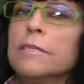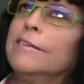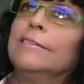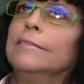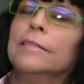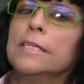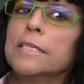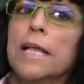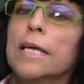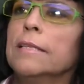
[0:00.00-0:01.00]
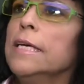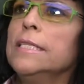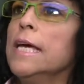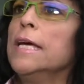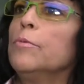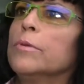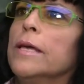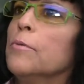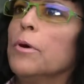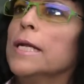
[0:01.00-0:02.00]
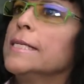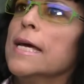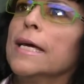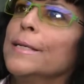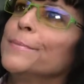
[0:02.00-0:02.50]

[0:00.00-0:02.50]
So it's like they take what they want to take.